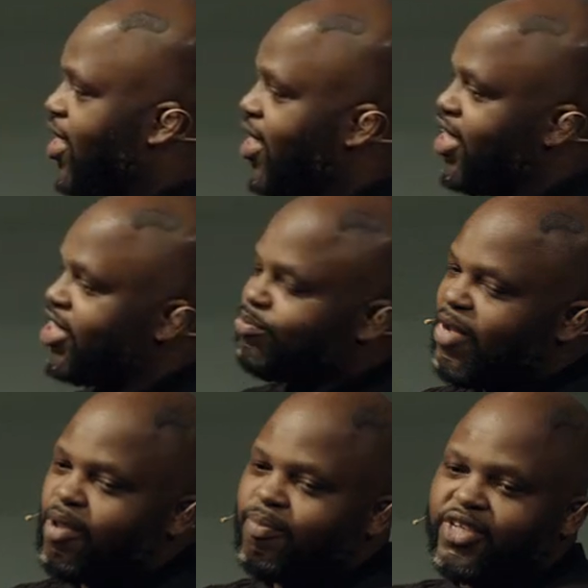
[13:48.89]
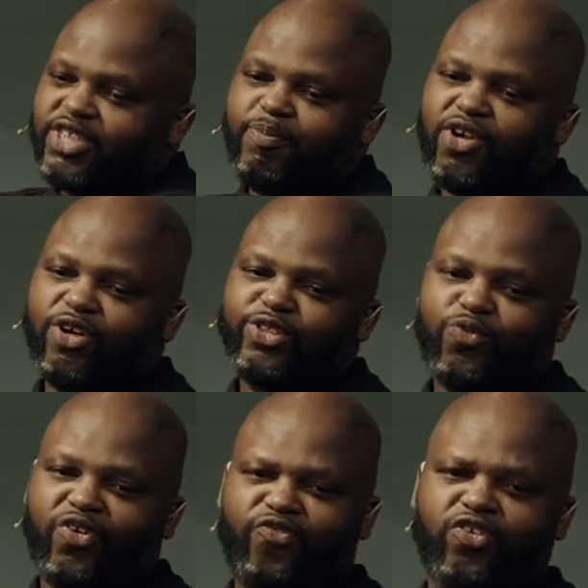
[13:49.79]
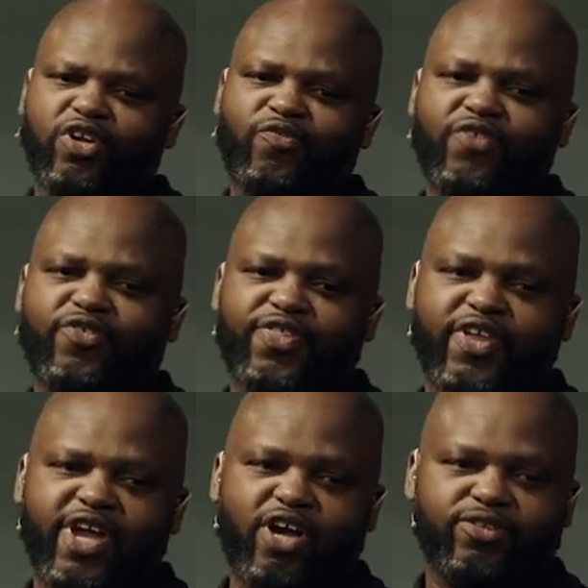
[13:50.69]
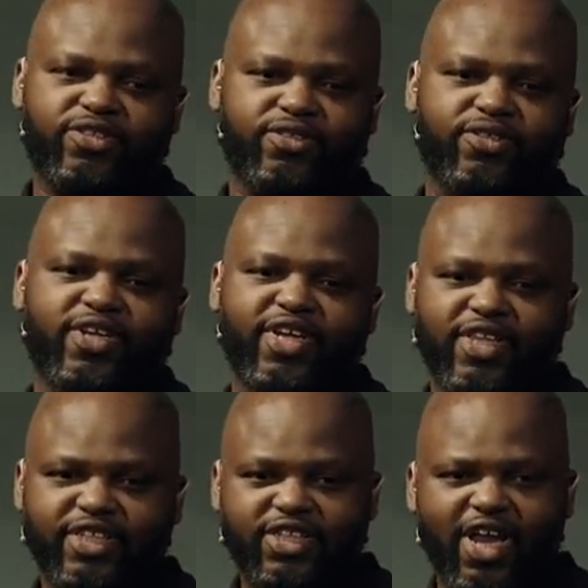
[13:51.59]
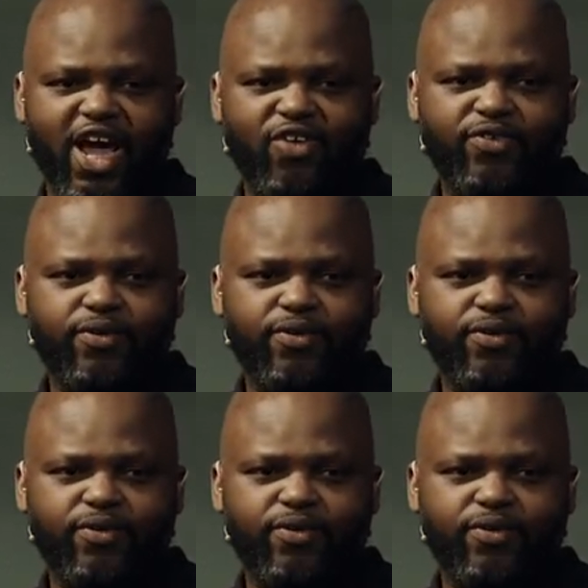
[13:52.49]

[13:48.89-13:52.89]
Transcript: is maybe it's because we're full of everything else in this life.